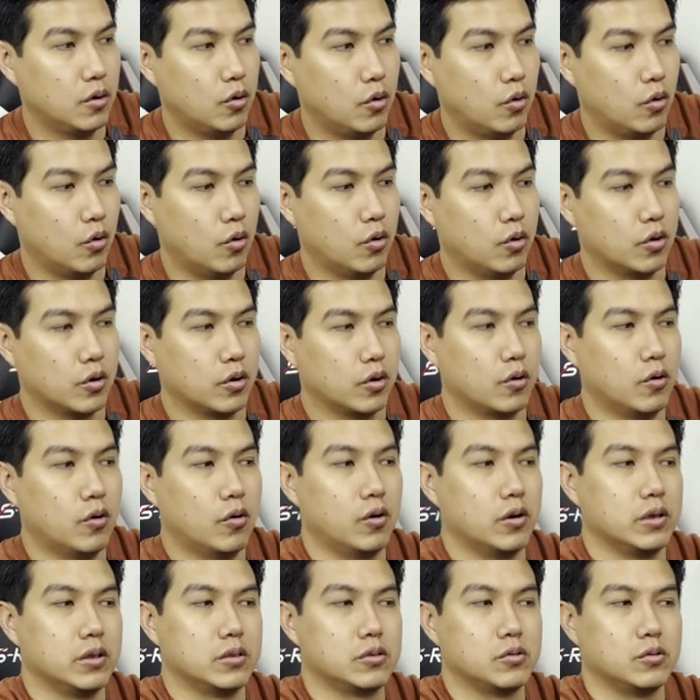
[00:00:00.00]
or
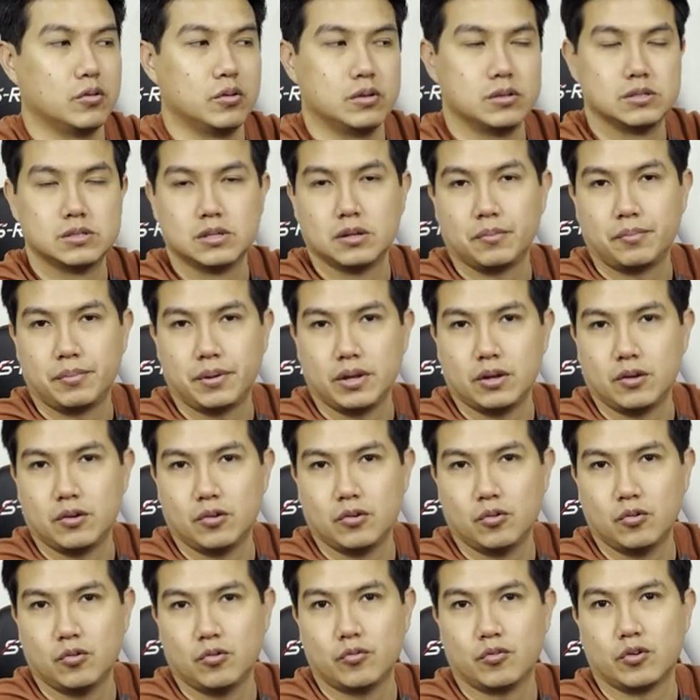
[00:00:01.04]
go into the
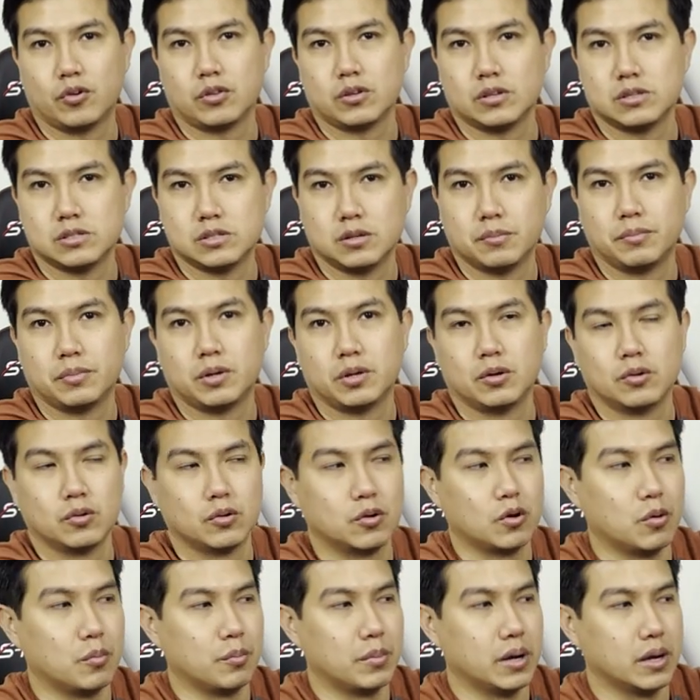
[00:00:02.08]
CPU from the CPU
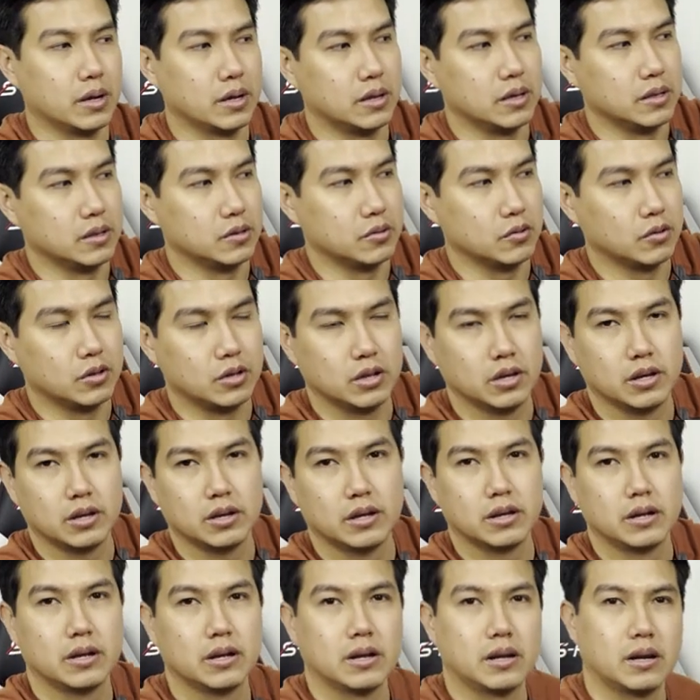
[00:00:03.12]
come back into
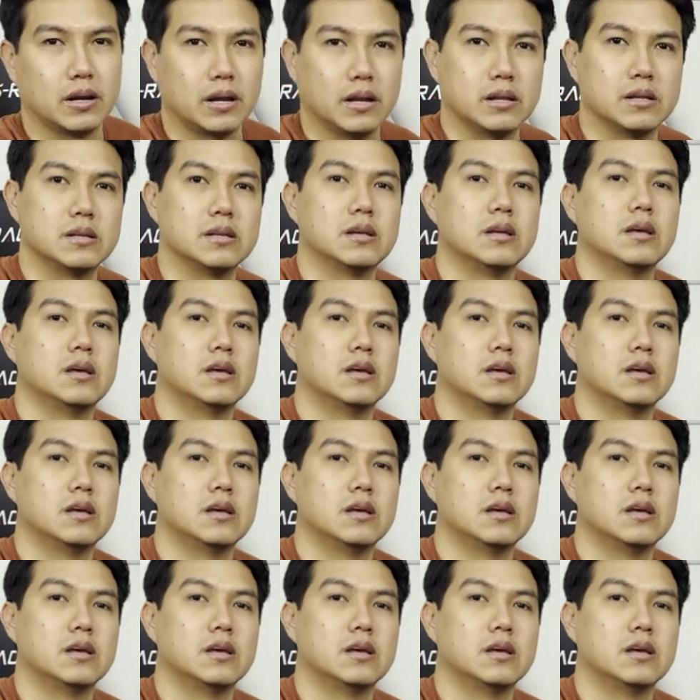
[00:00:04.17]
here and